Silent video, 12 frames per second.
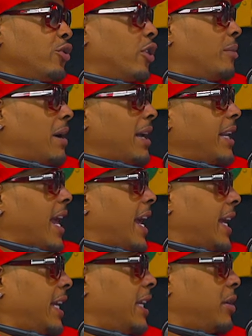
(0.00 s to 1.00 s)
knowing my go,
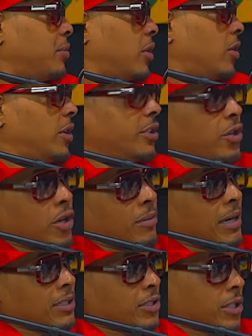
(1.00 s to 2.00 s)
name, yeah, yeah, you yeah, knowing
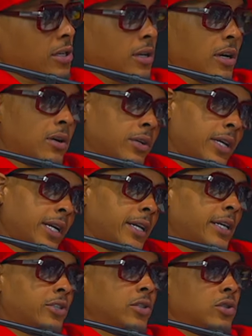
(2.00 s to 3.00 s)
yeah, my yeah. song, okay,
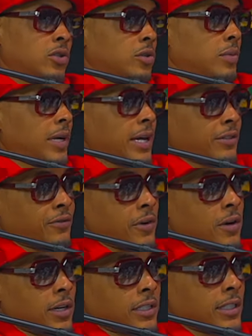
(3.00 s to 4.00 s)
that's cool. But as
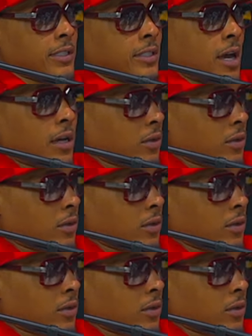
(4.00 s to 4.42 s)
far as in dollar